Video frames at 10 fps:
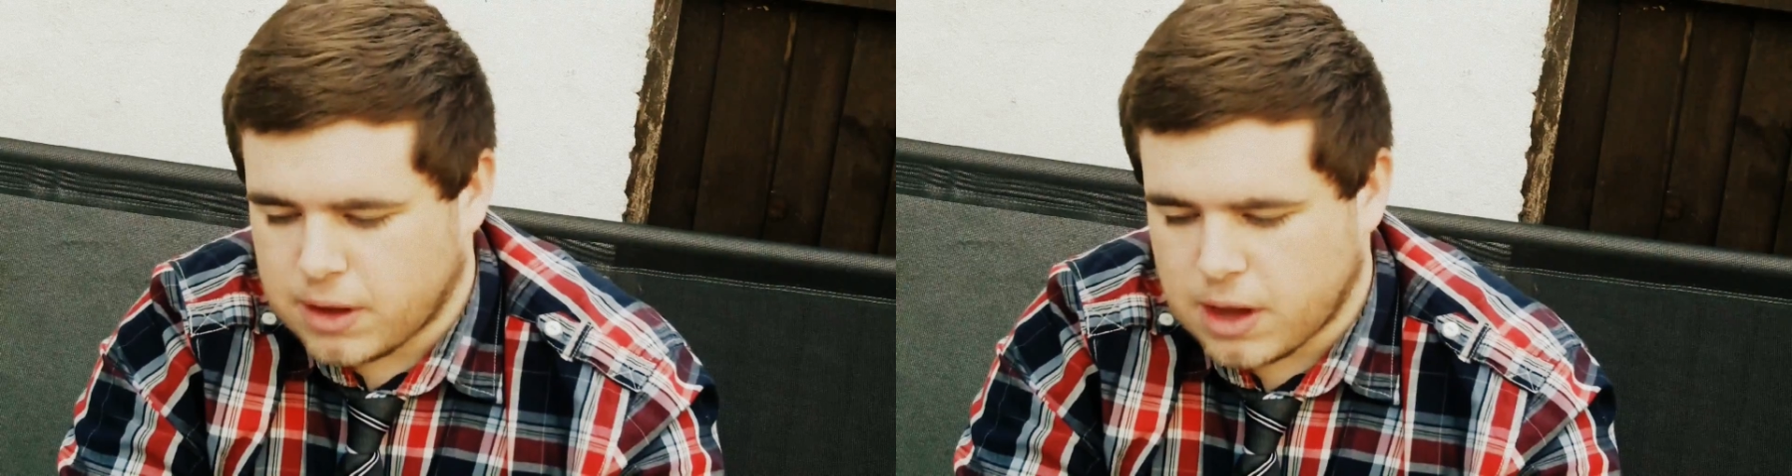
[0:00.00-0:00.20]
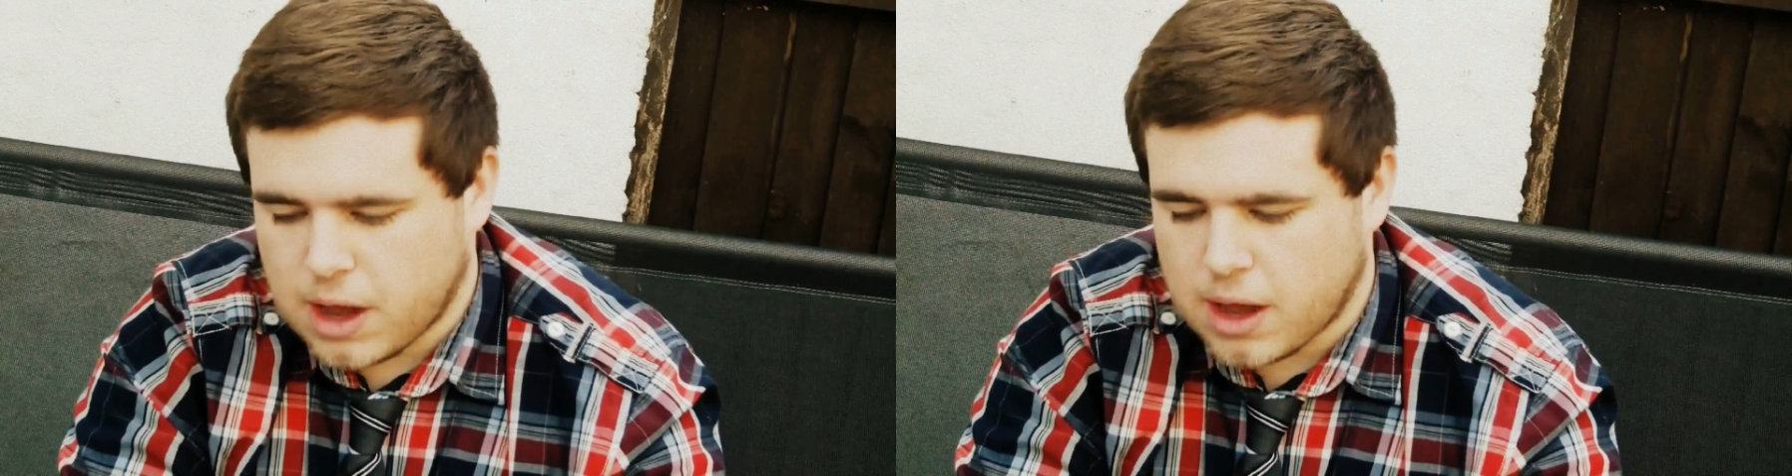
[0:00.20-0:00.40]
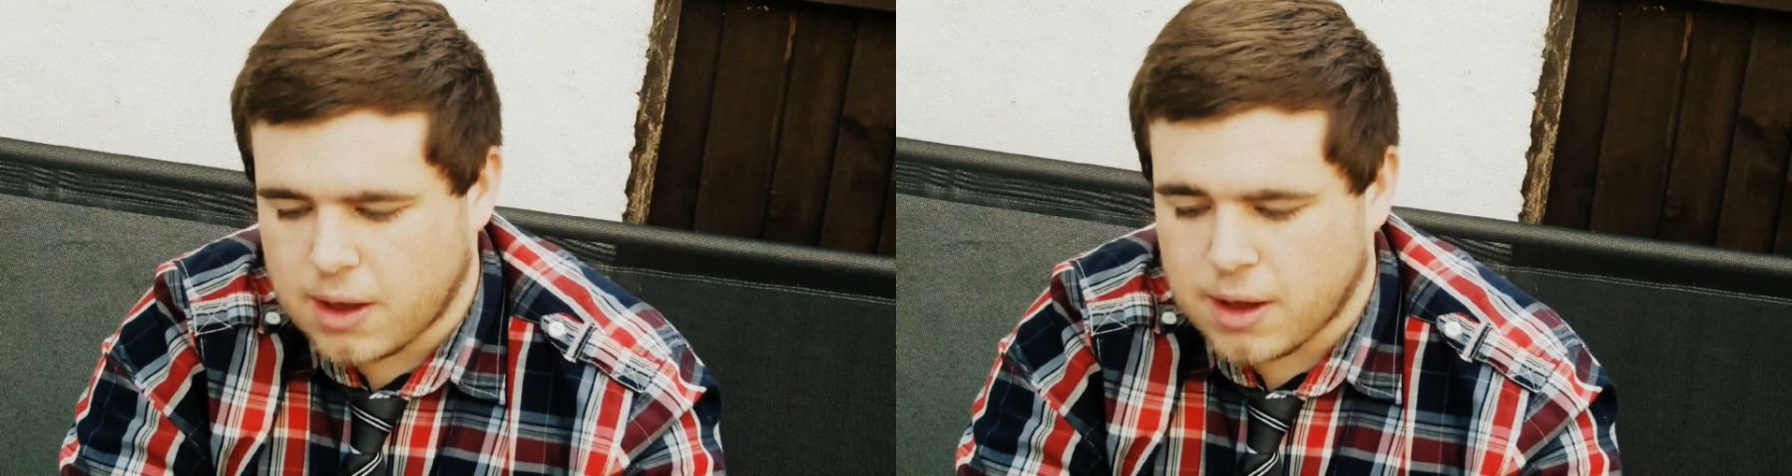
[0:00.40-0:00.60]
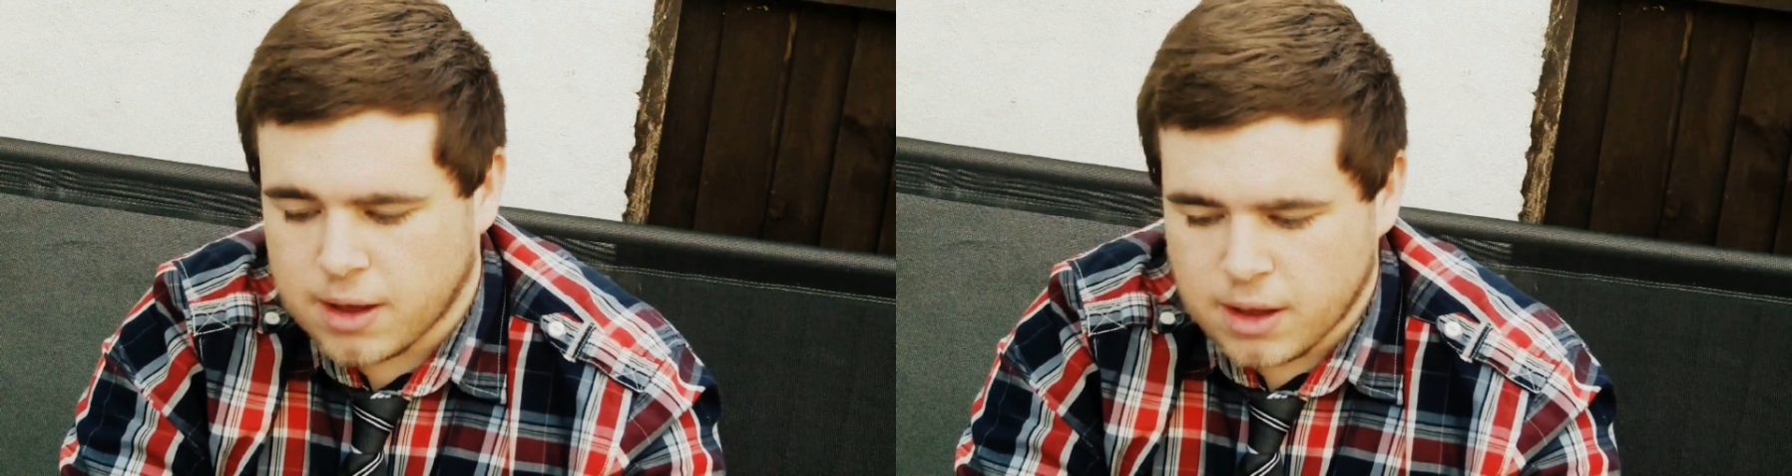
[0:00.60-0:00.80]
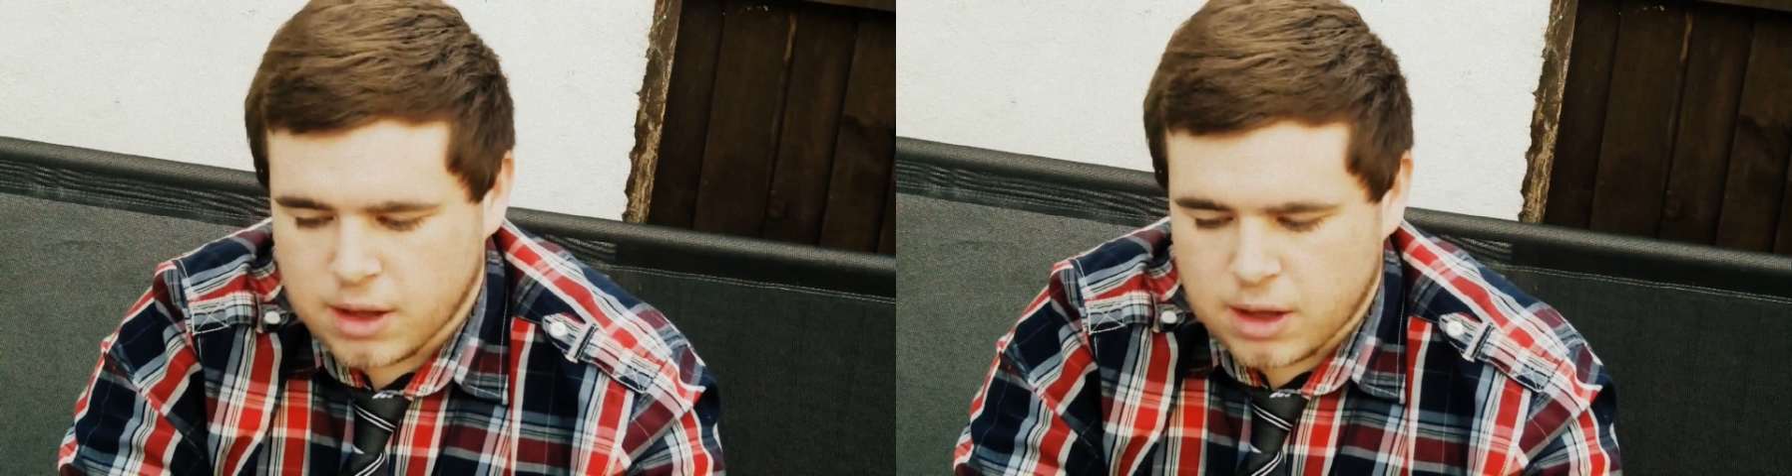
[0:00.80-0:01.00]
The
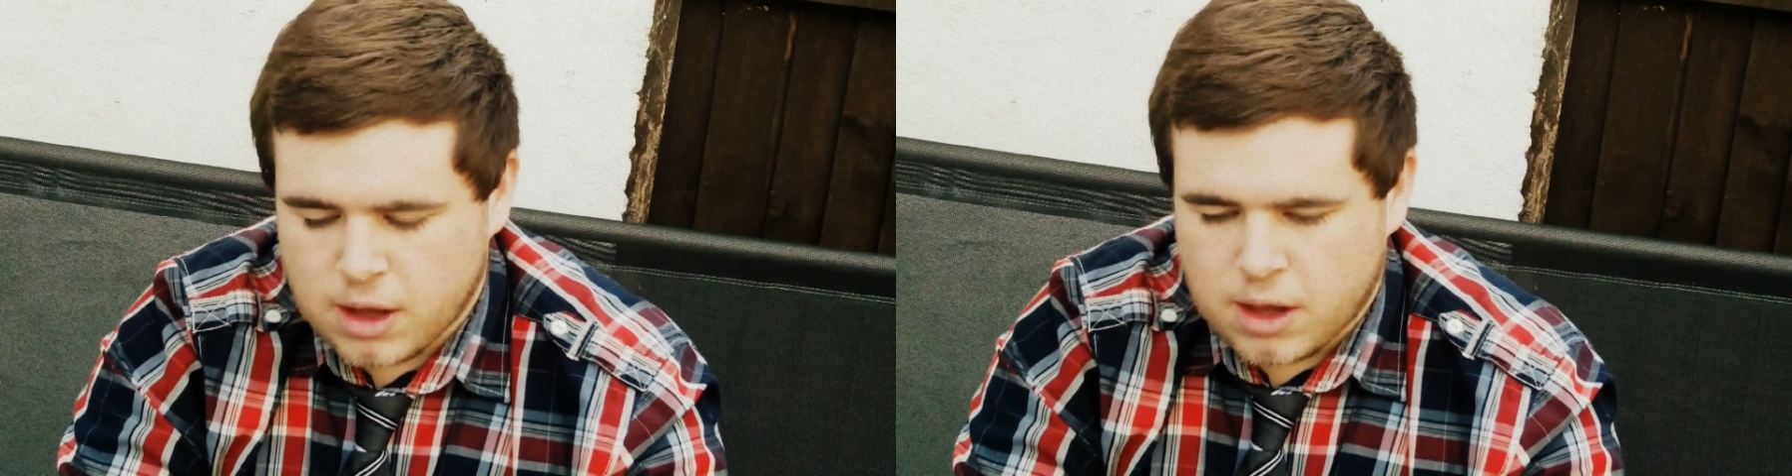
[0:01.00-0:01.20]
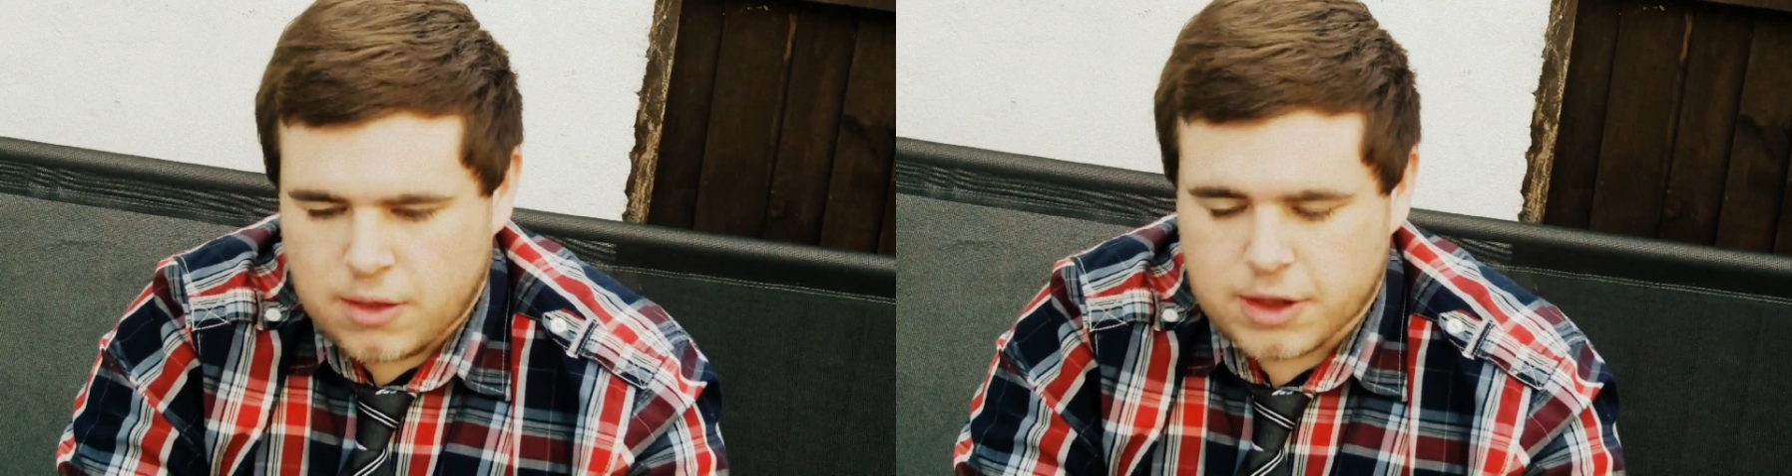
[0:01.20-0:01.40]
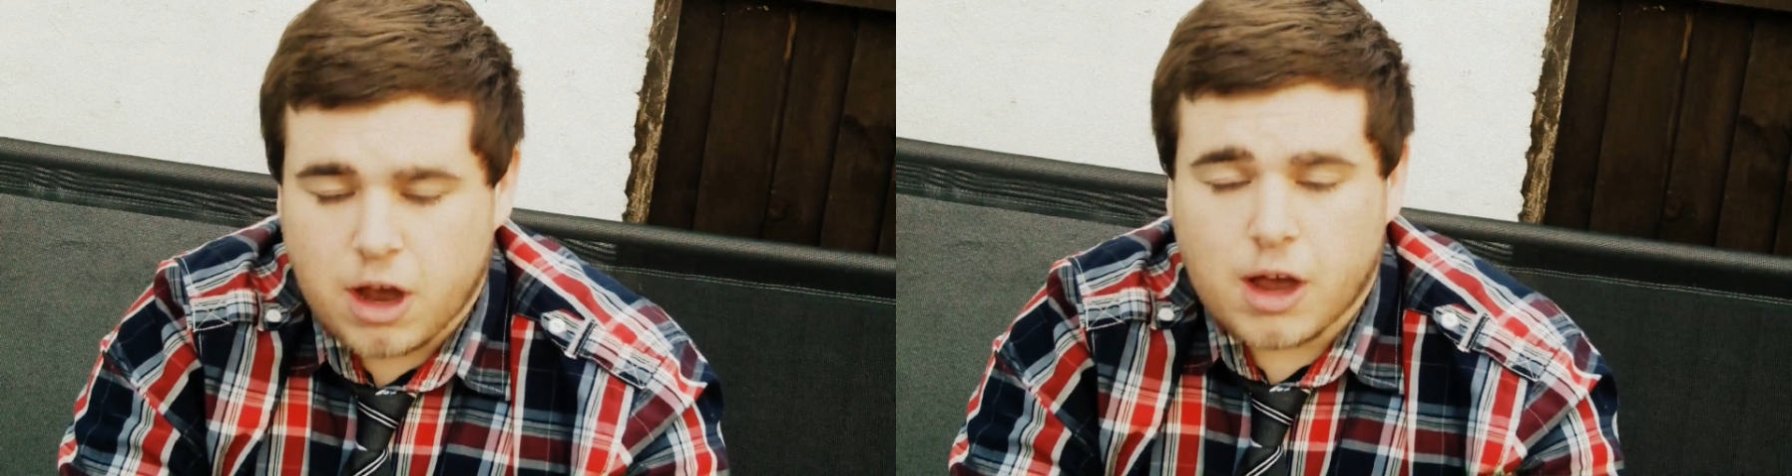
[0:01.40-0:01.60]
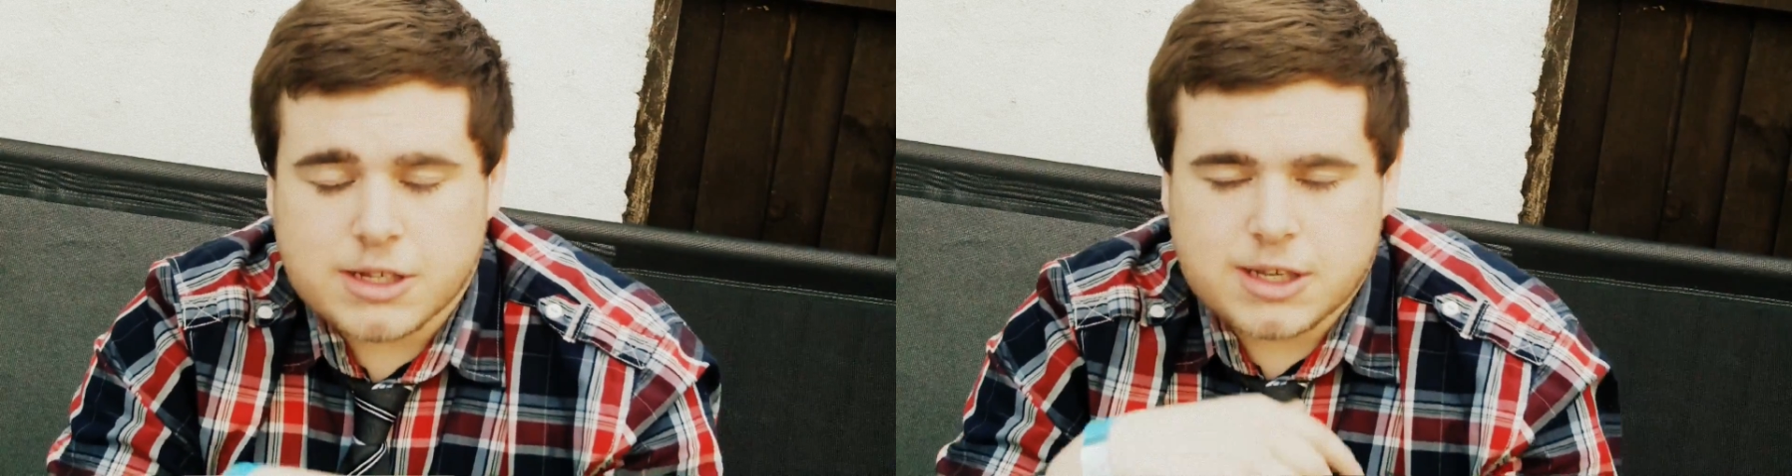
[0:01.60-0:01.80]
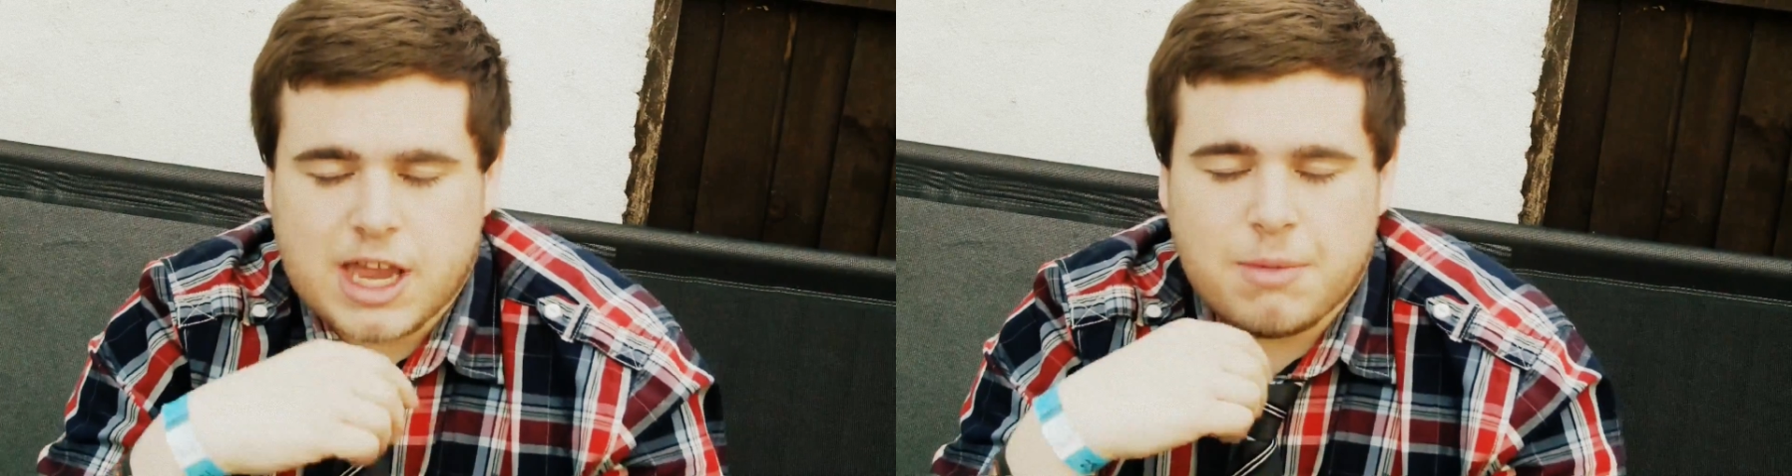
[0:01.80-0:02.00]

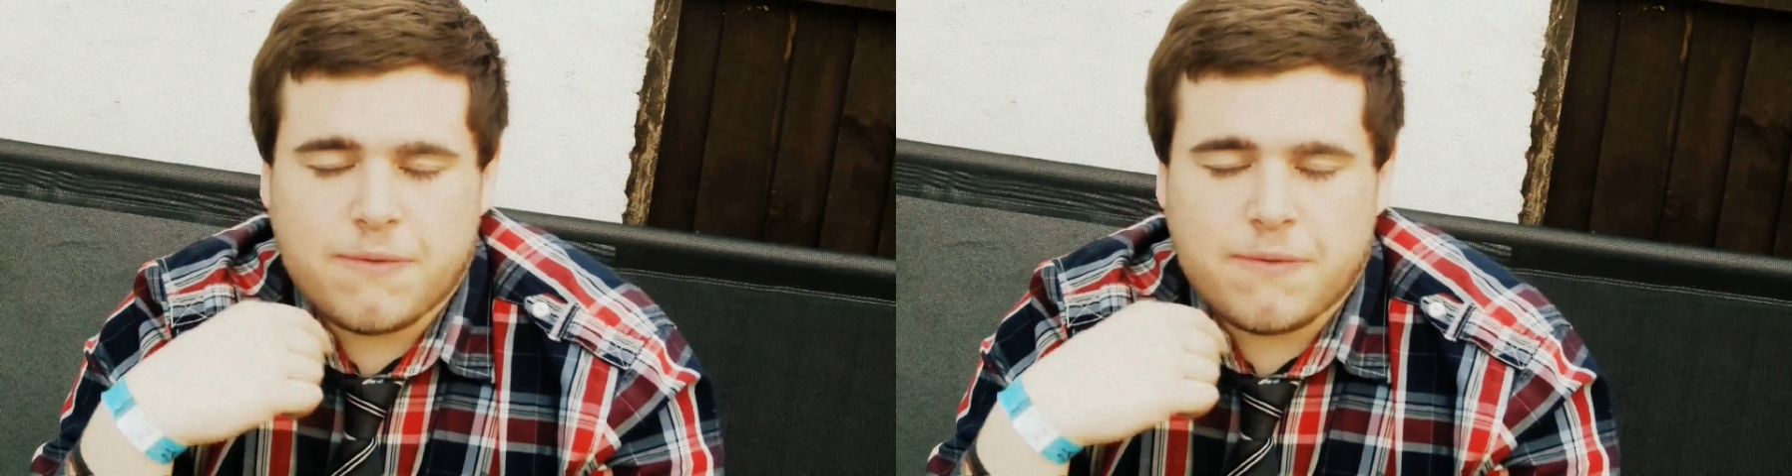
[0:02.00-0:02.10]
cast came in